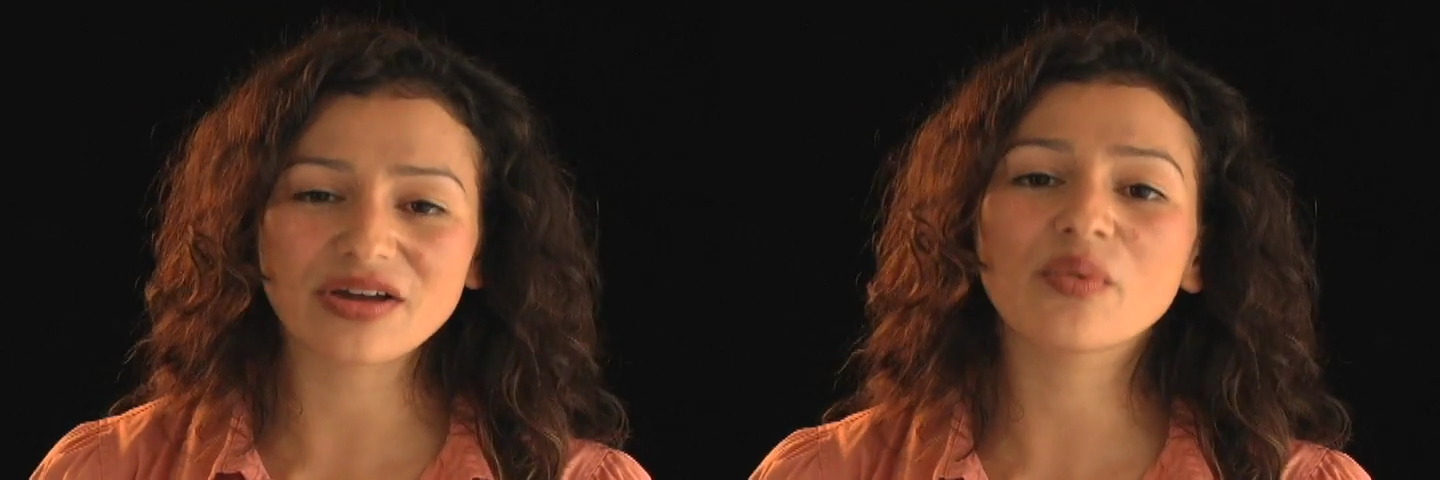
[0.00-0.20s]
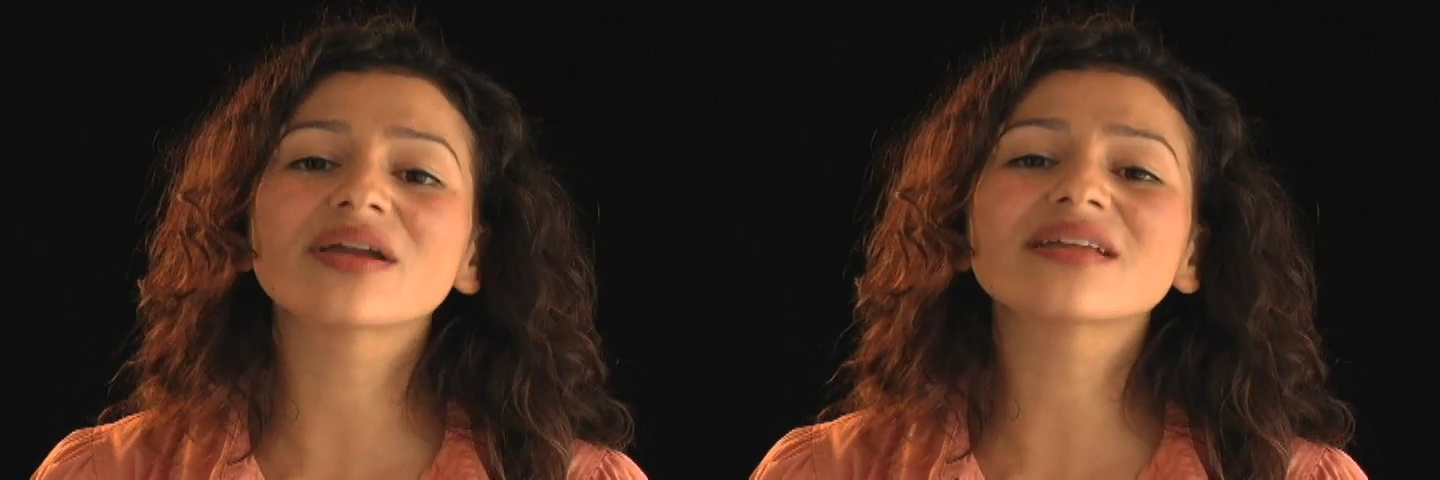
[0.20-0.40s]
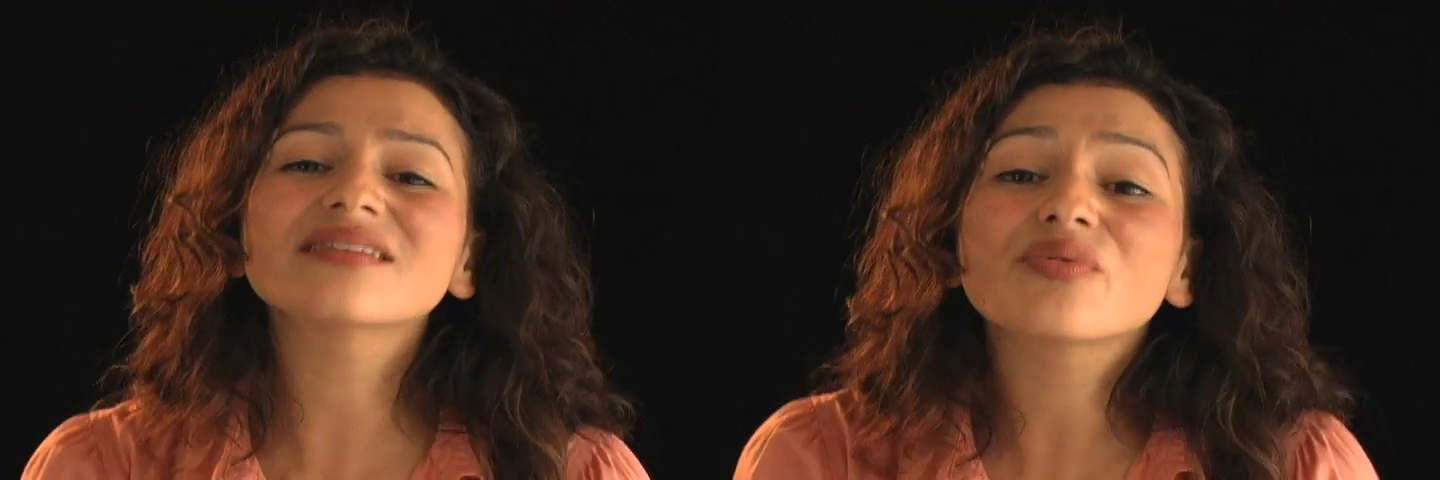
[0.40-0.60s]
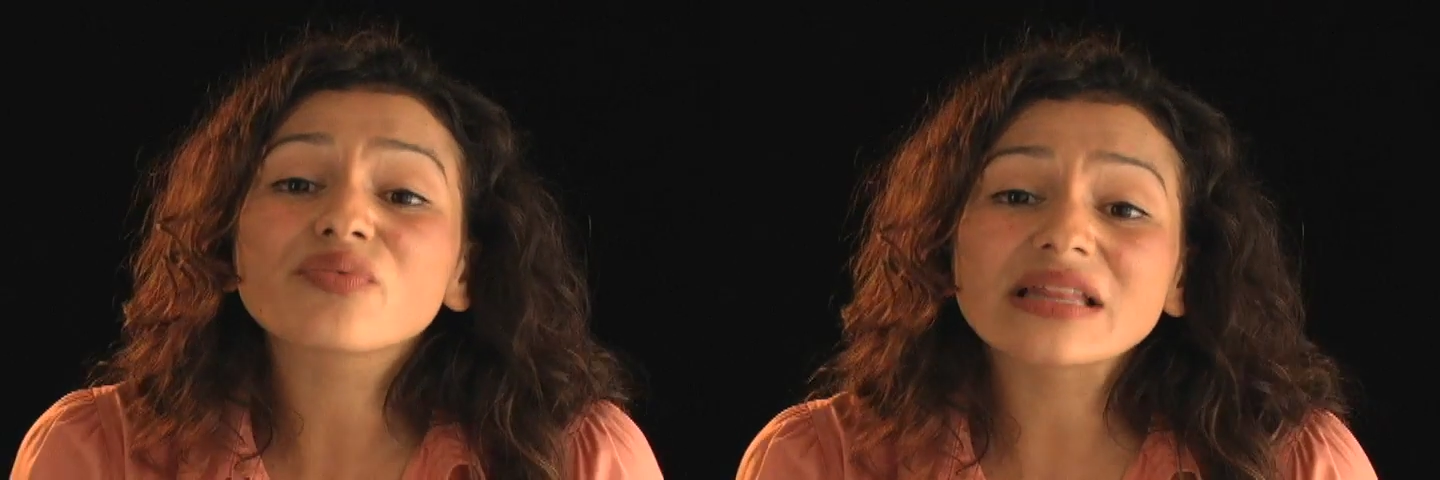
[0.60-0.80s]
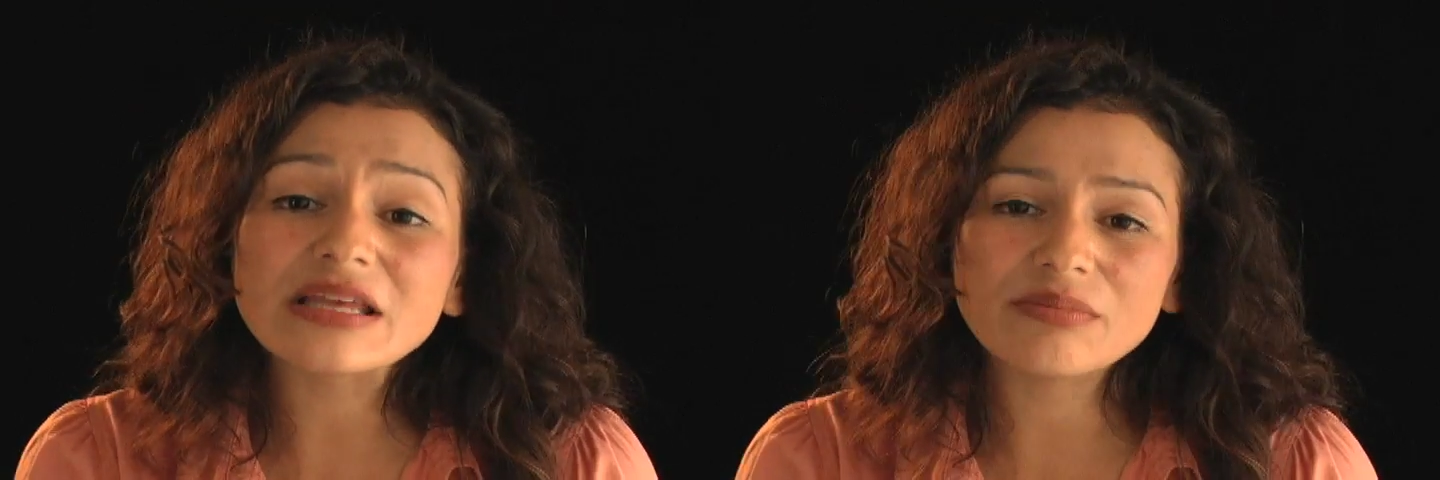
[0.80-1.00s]
Okay, what does that
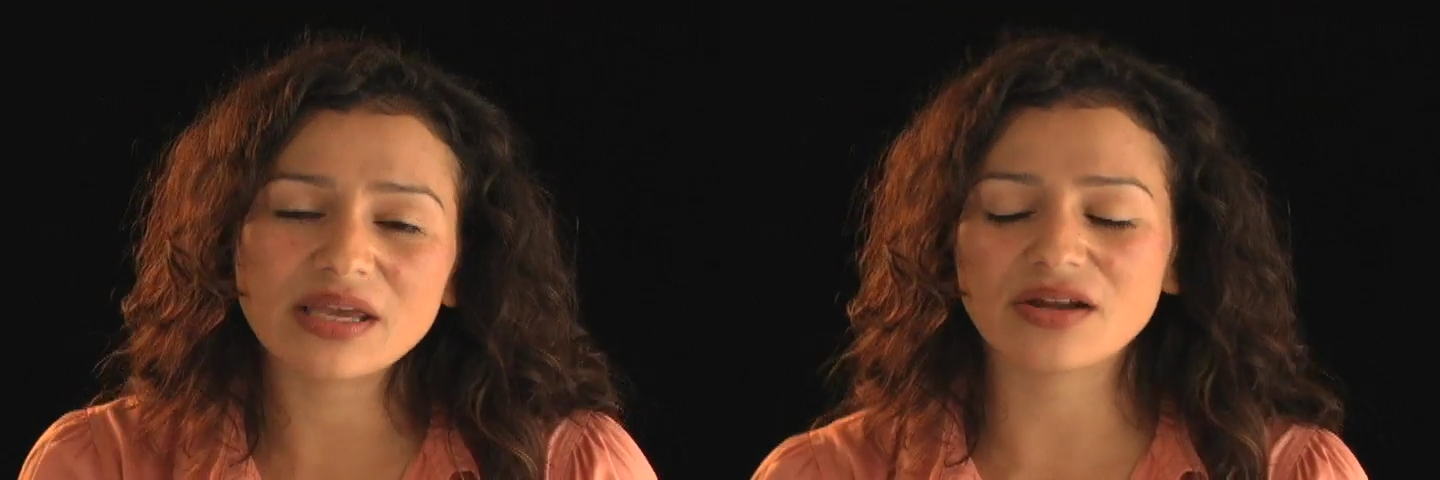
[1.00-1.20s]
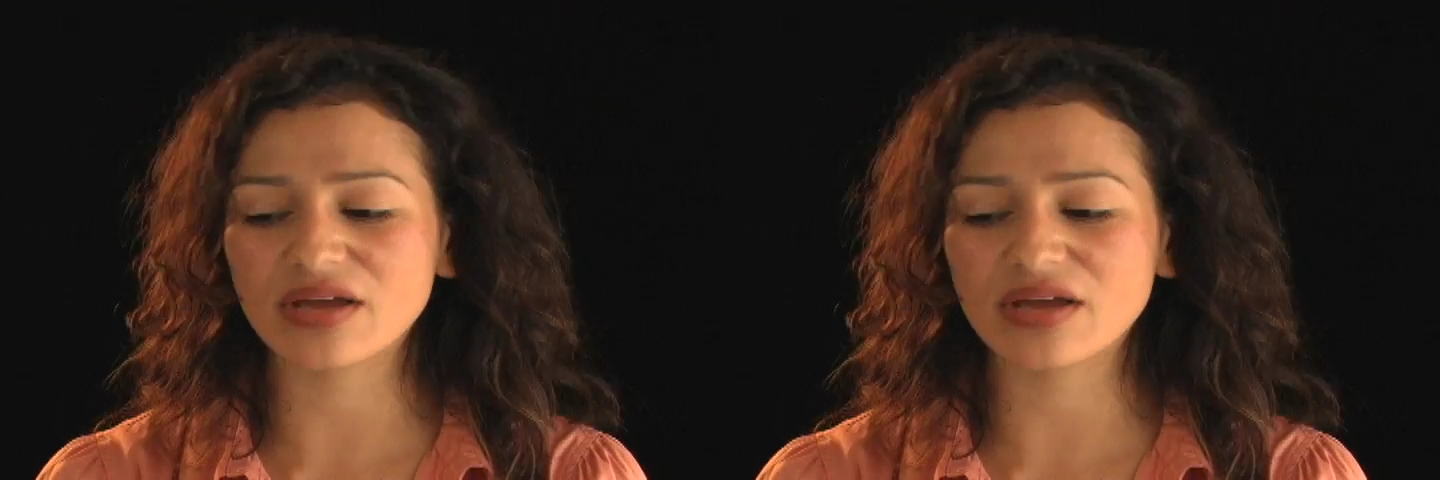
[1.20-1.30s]
really mean?